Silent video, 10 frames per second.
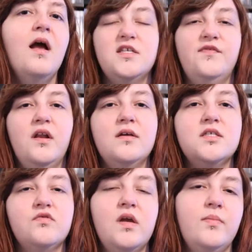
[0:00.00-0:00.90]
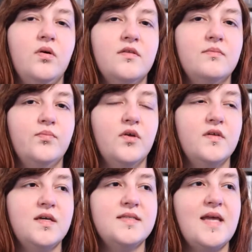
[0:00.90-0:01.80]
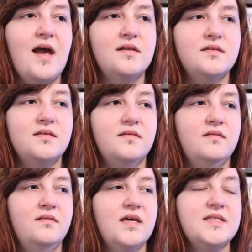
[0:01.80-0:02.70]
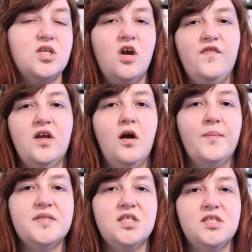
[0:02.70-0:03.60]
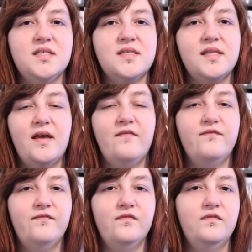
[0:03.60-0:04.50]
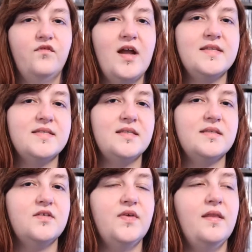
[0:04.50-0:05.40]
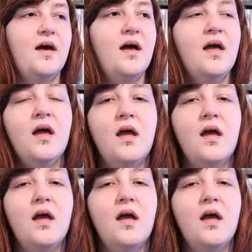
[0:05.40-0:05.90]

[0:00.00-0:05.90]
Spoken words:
This follows three brothers and their surfing competitions and their friends and stuff like that.